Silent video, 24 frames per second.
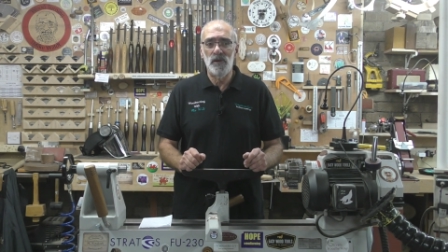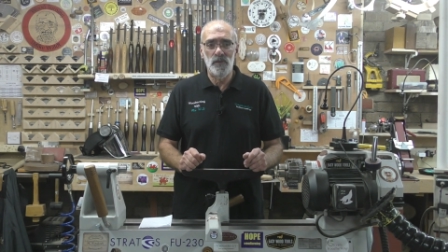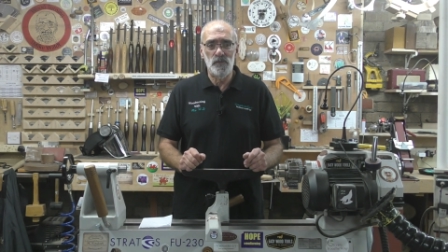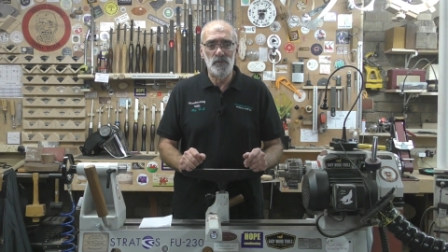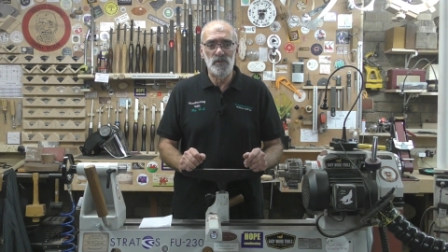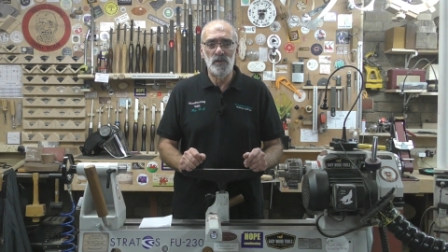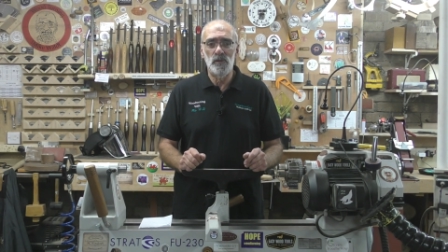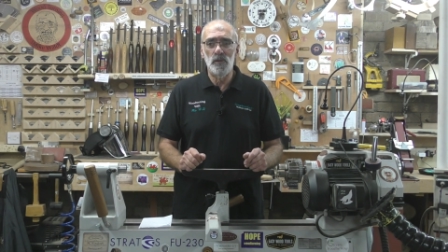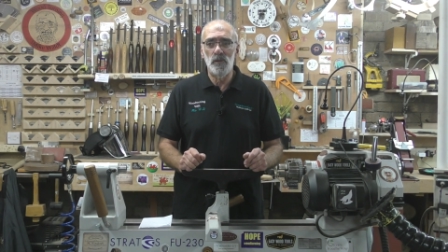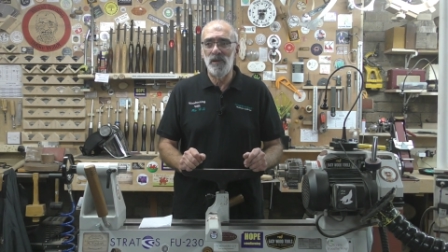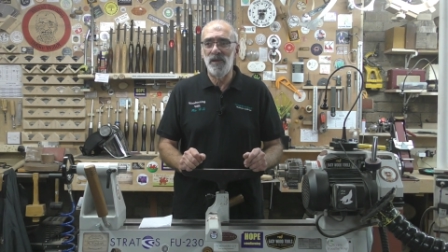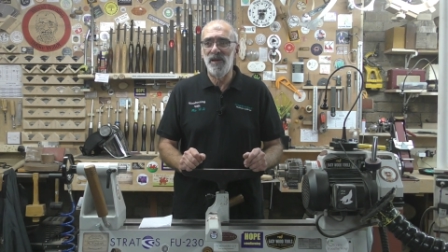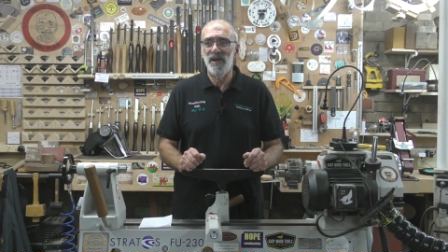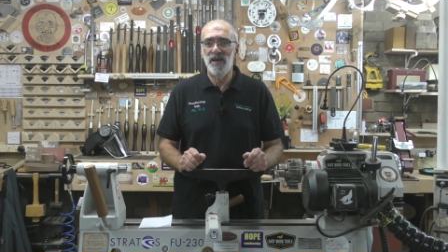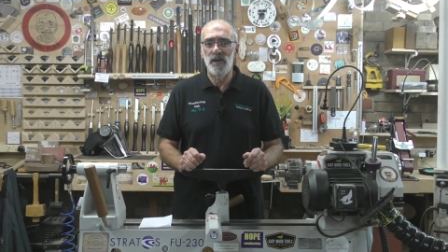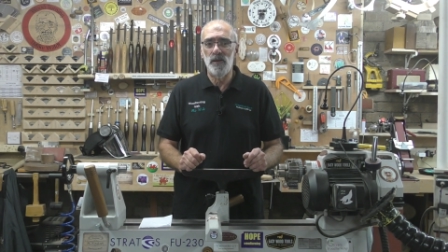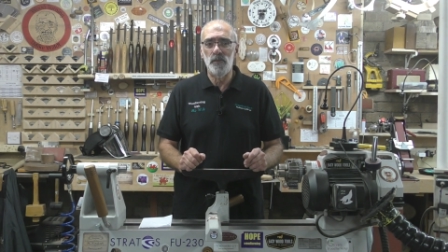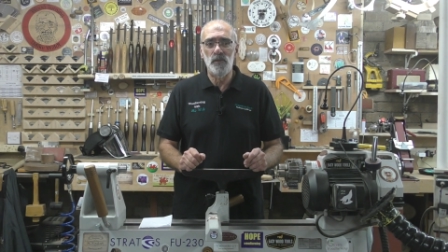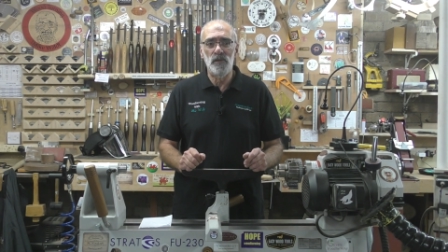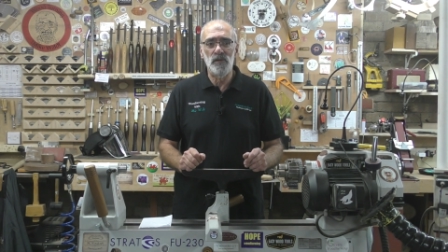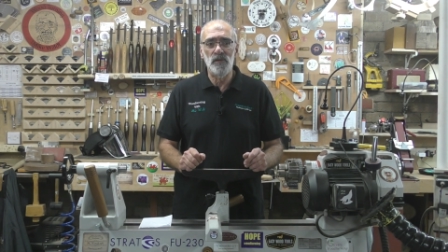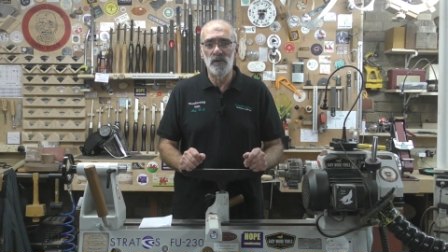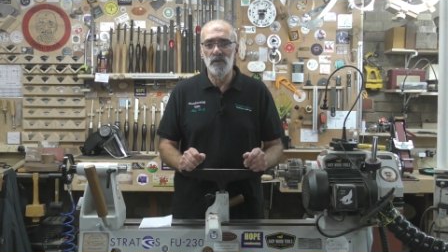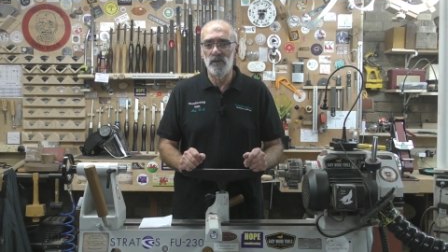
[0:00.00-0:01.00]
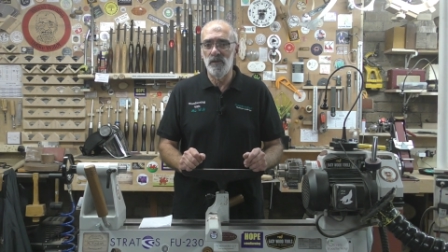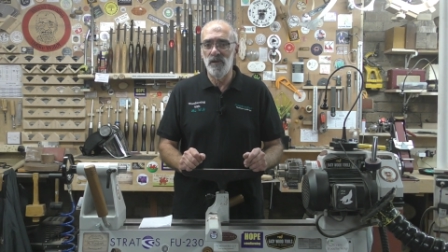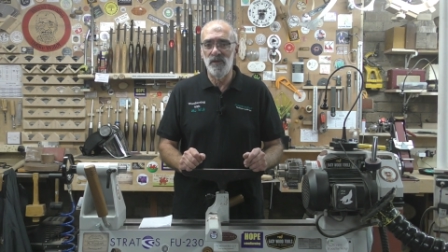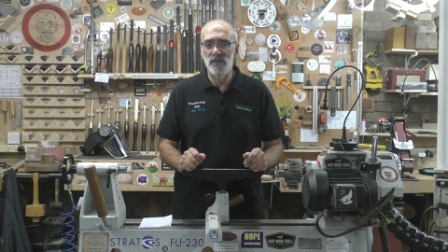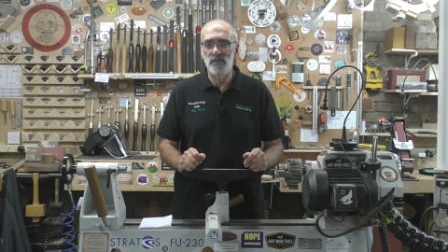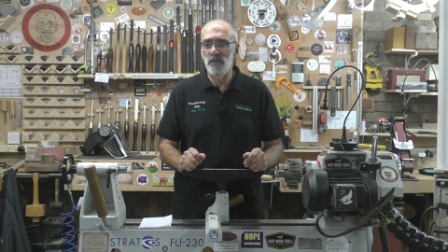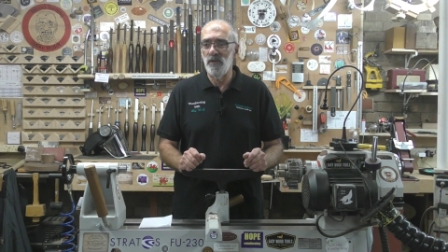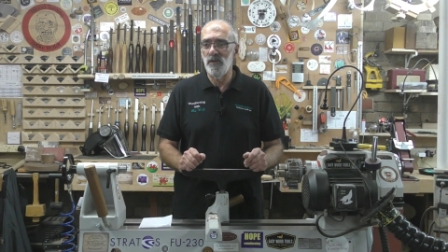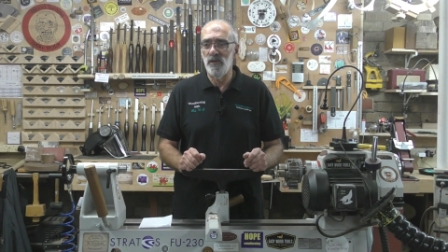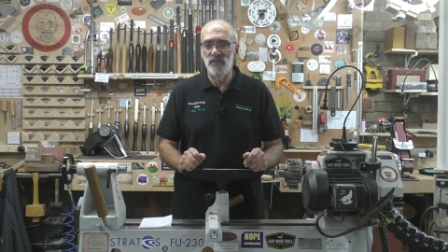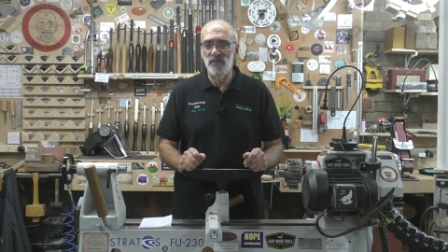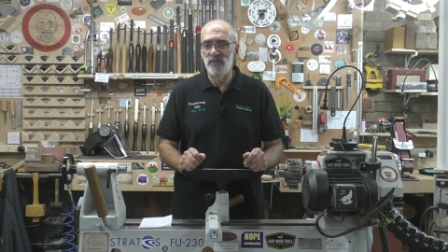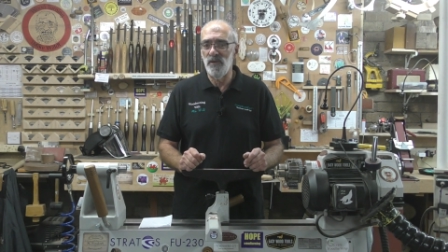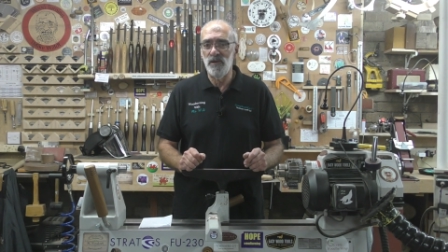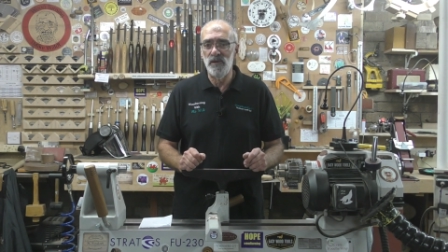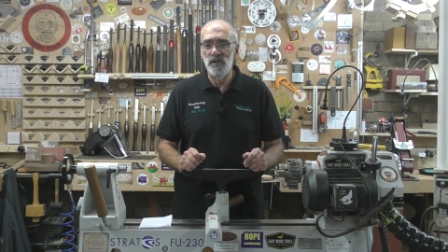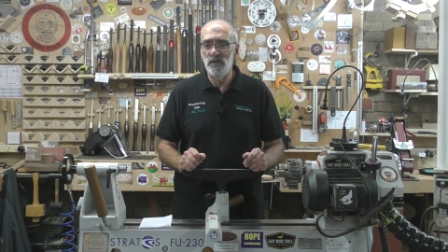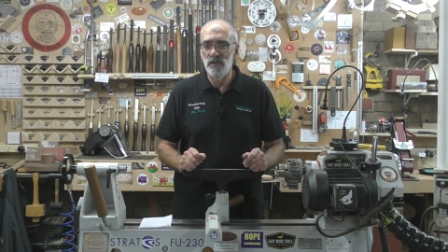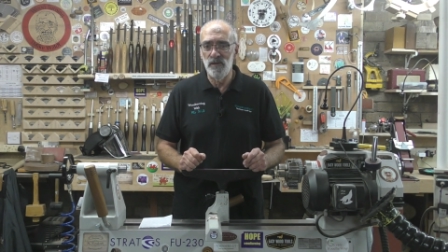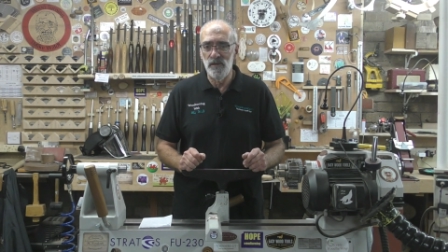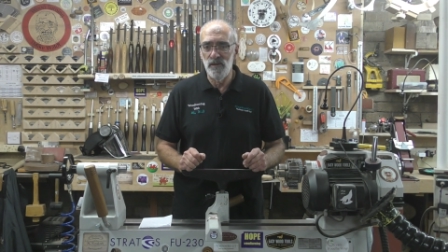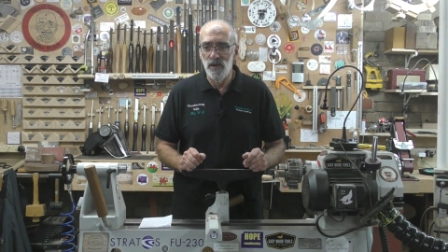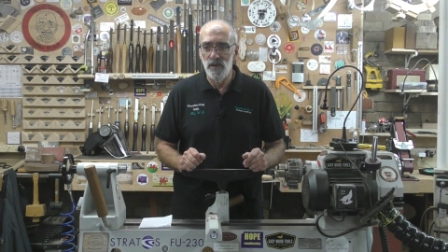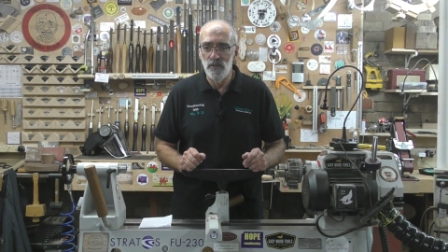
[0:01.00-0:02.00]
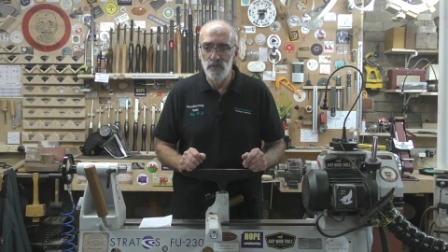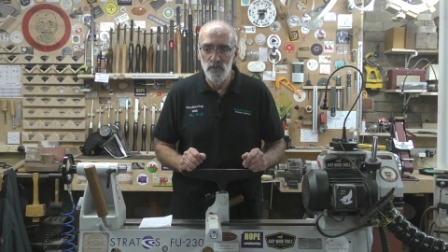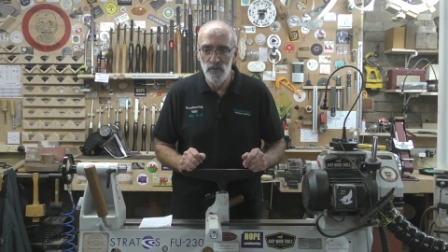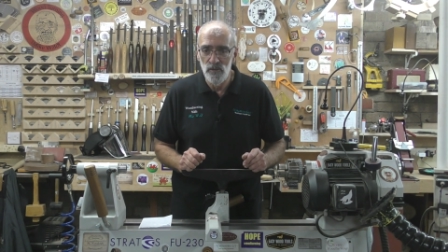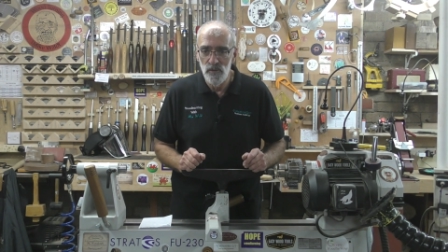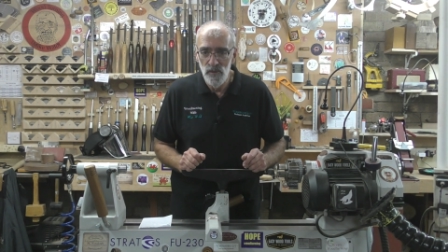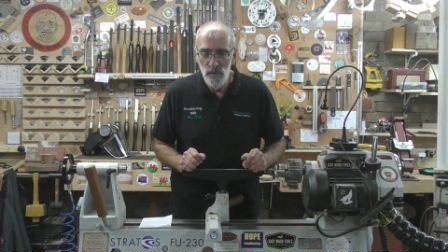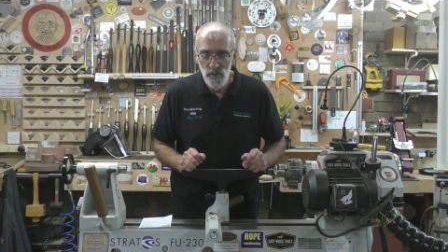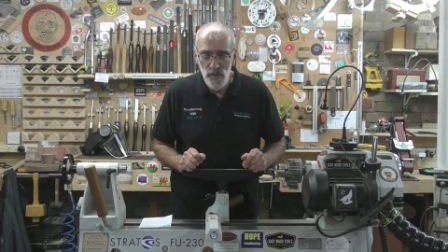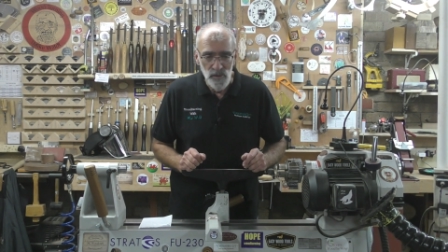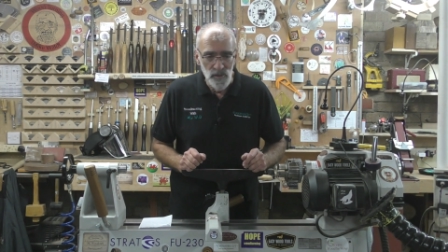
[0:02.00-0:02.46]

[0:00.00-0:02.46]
absolutely happy that I haven't left anything out